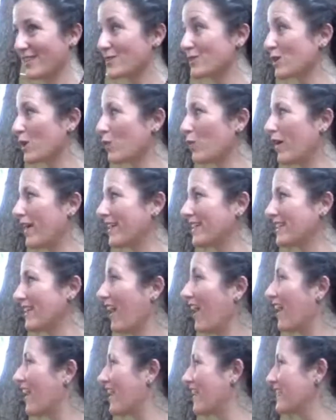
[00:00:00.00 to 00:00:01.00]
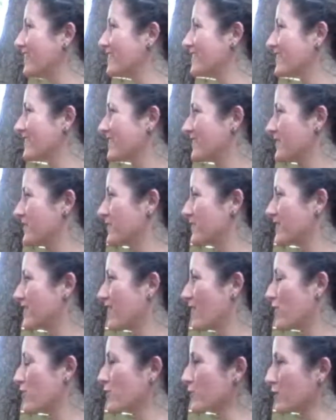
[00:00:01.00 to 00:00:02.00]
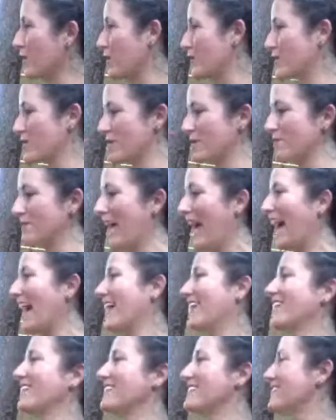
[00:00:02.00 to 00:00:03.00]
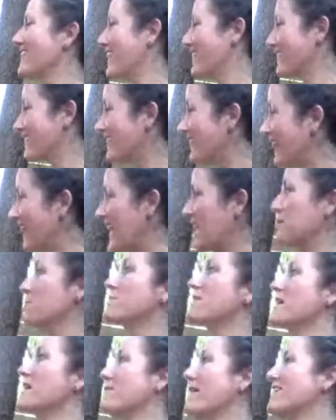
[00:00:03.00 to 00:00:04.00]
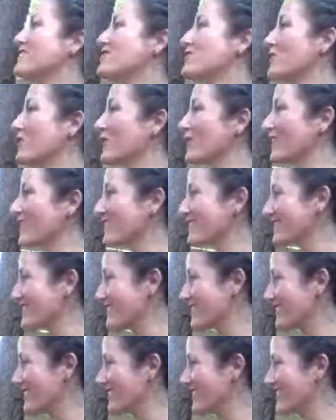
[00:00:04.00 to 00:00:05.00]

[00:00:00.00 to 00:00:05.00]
So why not throw them down and claim them as yours?